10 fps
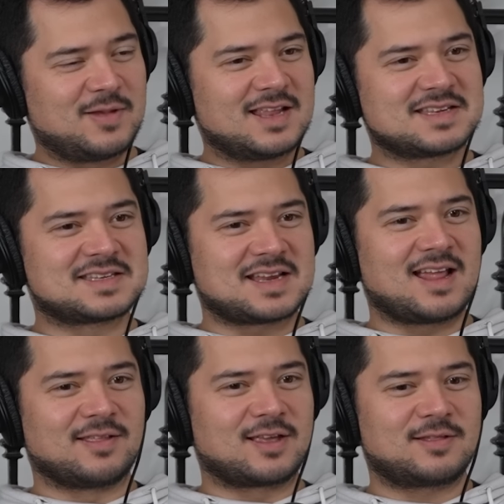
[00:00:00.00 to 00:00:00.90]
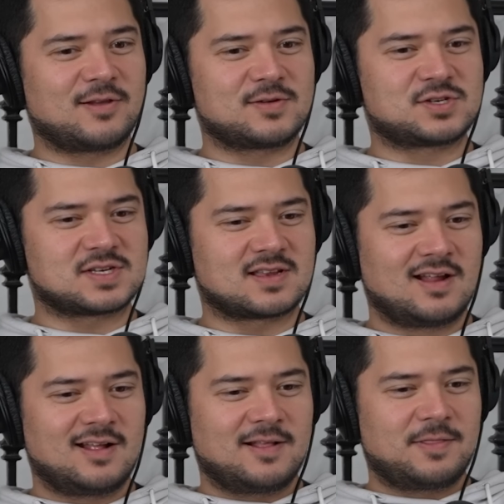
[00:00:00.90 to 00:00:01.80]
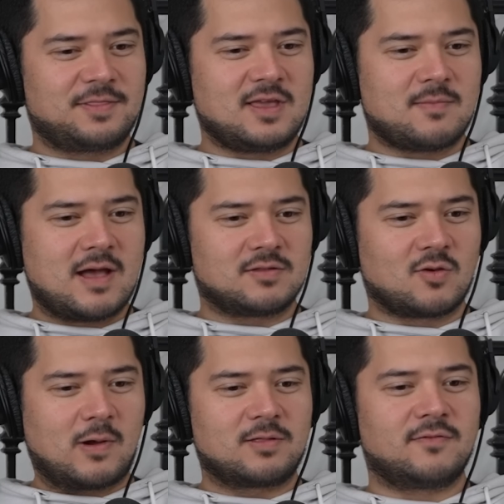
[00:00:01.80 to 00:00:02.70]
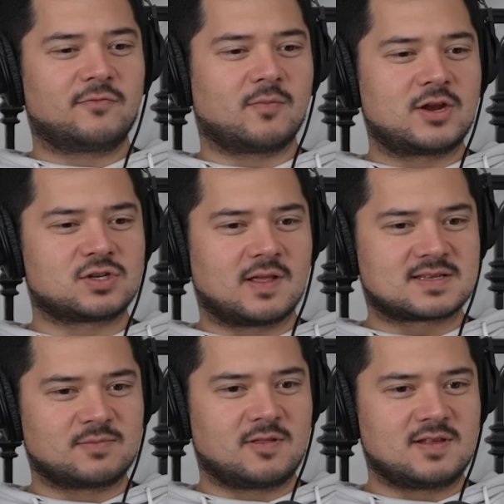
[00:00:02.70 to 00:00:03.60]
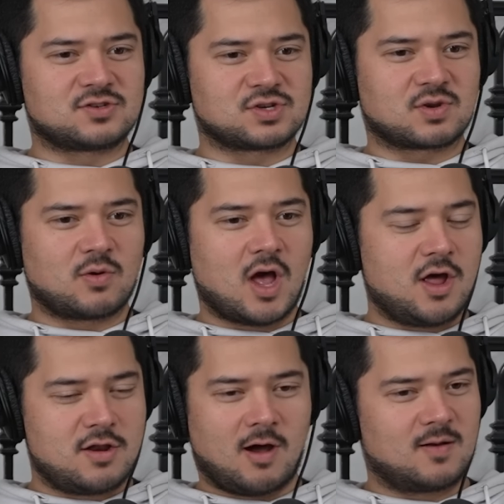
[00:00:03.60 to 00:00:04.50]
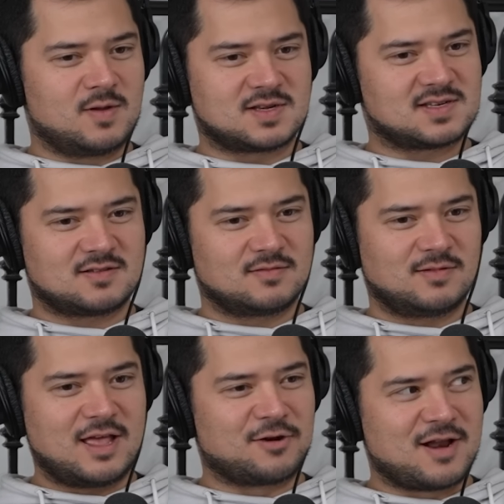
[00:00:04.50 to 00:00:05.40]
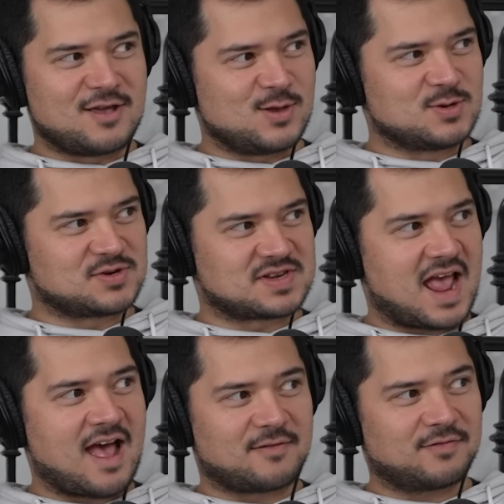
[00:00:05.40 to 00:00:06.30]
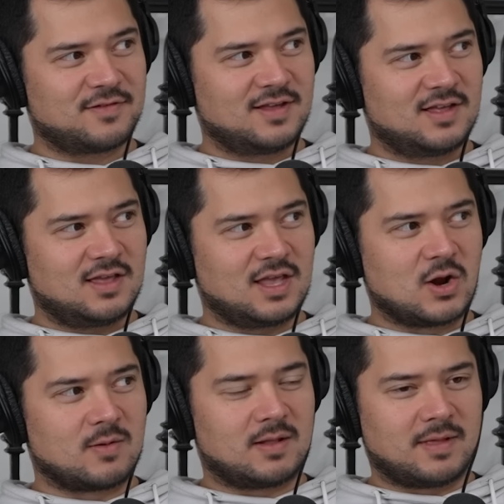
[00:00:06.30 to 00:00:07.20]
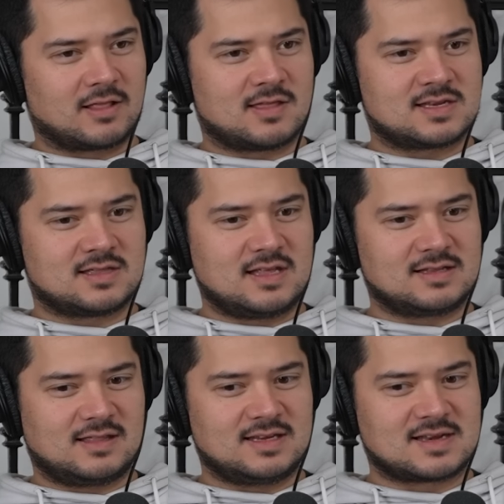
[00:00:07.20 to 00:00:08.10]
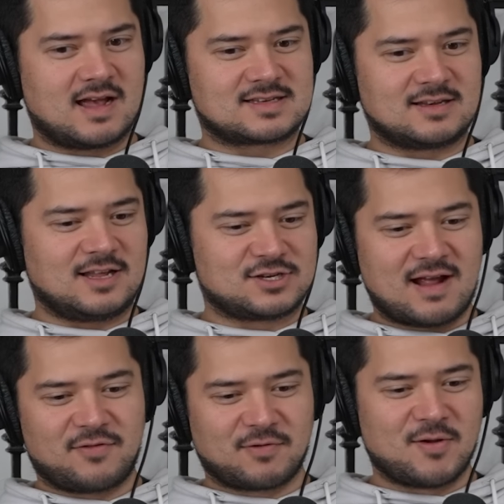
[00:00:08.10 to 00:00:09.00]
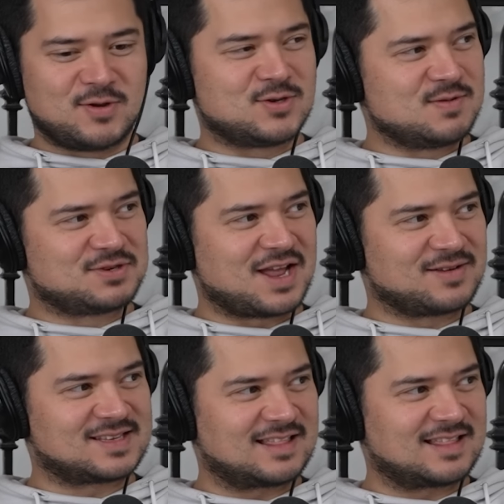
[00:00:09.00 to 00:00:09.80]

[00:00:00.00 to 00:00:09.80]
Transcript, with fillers: I mean, it's insane. Like there's just the amount, the wealth of information that some of these just anonymous internet users have. Yeah. You know what I mean? Like this, the, these guys could each have their own YouTube channels.